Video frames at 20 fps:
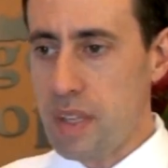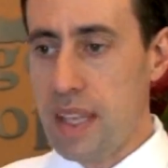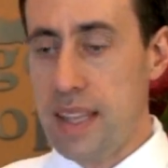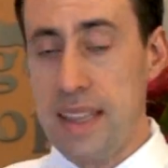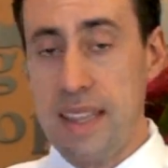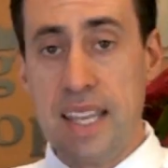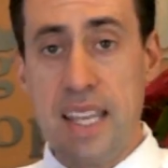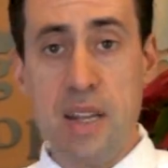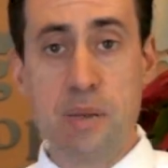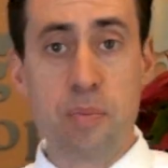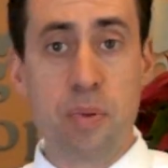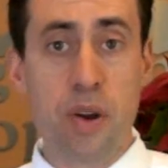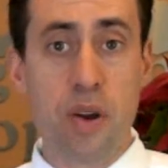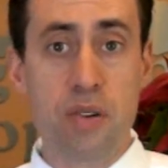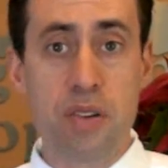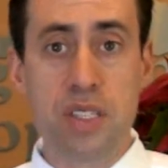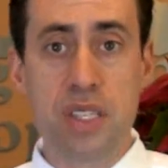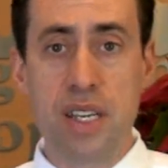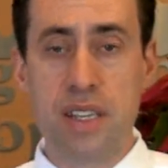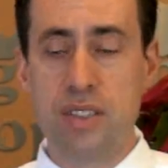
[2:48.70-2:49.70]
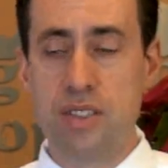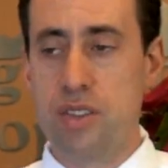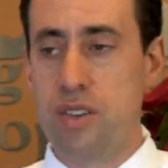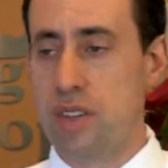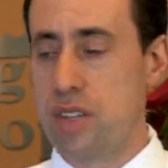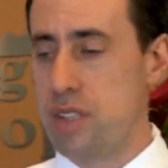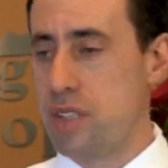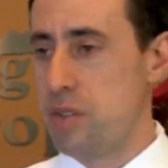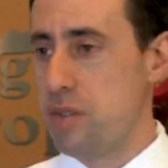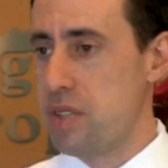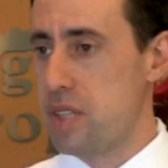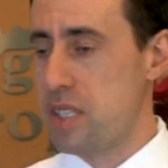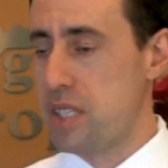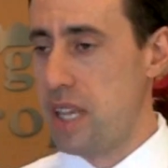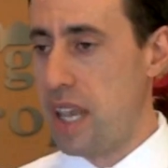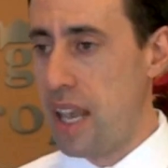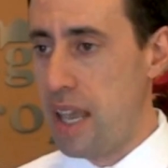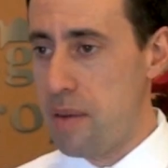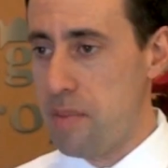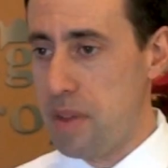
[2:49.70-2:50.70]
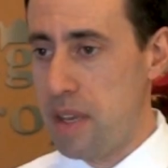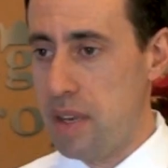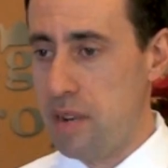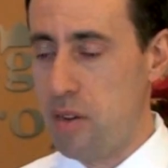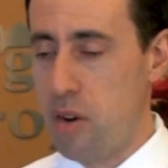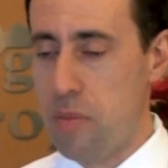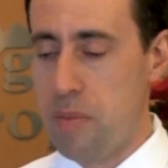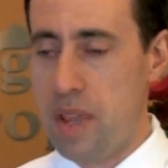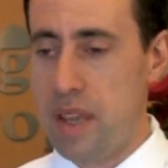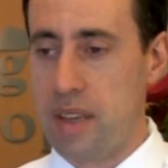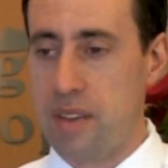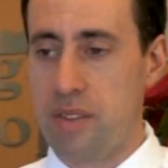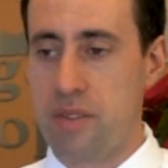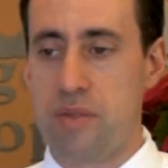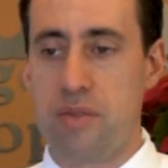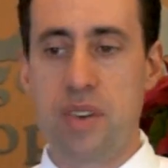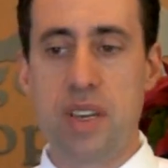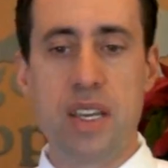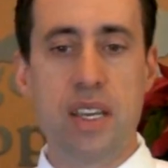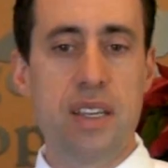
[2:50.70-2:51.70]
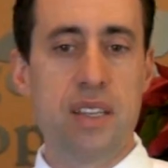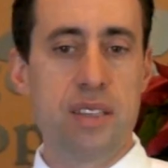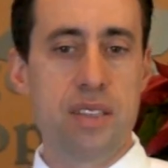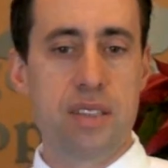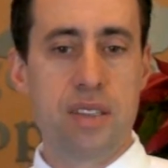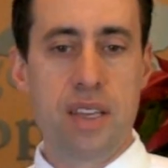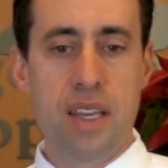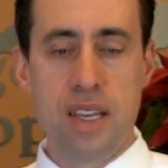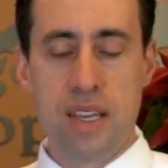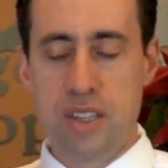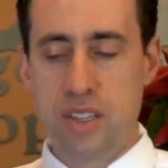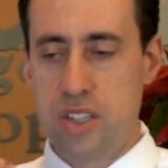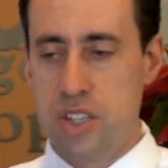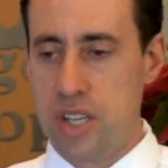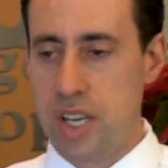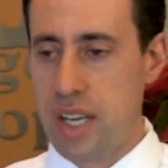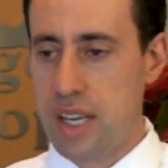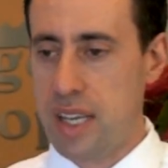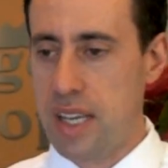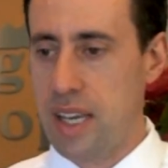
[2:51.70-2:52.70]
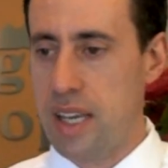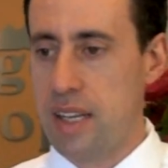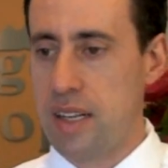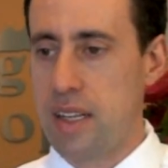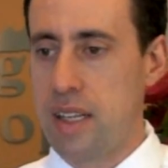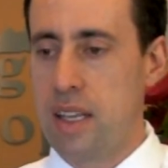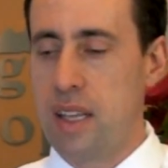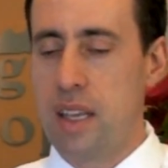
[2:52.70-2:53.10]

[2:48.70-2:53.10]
lean proteins, you can do salmon, omega-3s, chicken,